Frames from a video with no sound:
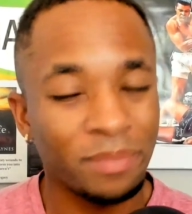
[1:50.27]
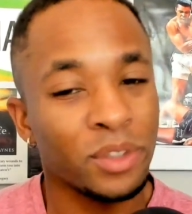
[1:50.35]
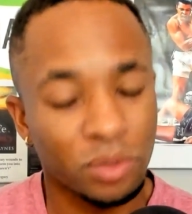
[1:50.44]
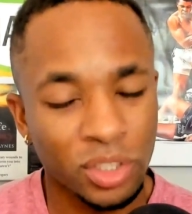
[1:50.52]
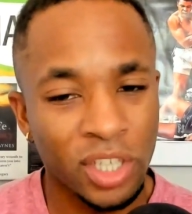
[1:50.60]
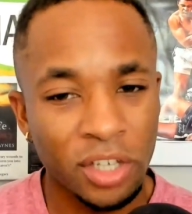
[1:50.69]

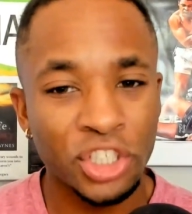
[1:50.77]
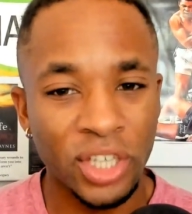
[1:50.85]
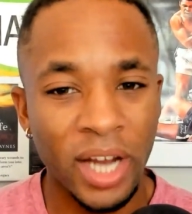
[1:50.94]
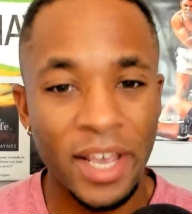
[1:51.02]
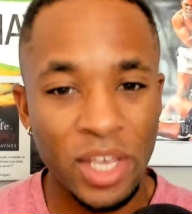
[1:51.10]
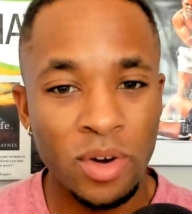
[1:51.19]
It was a good
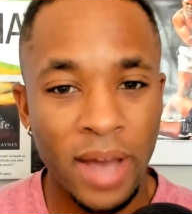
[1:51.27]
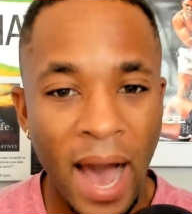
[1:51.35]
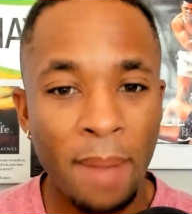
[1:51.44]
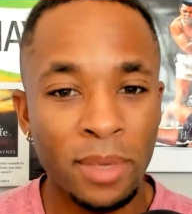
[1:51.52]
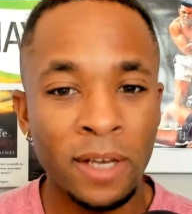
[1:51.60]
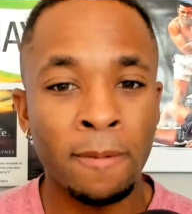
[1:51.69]
shot. You
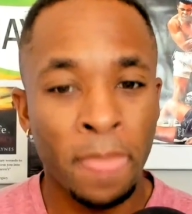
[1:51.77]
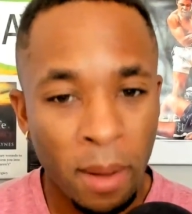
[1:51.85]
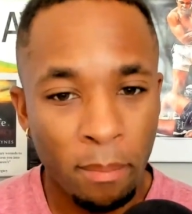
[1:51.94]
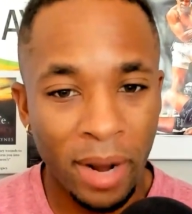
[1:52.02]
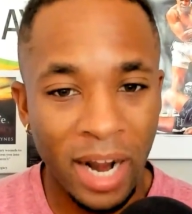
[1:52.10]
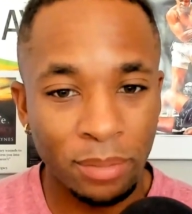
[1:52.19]
got me,
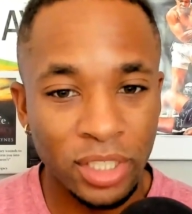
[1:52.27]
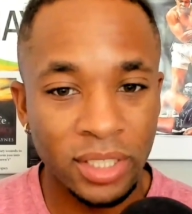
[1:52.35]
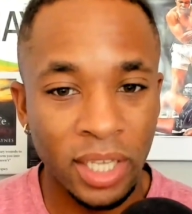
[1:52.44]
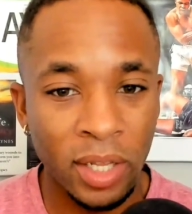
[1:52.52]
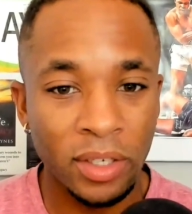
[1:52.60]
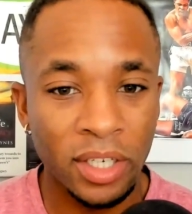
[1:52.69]
but I'm
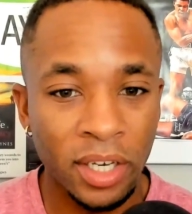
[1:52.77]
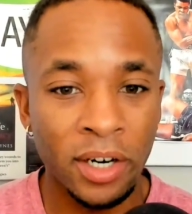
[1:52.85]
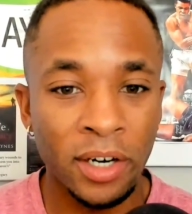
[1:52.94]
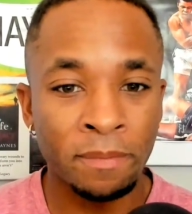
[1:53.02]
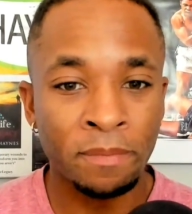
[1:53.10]
still here.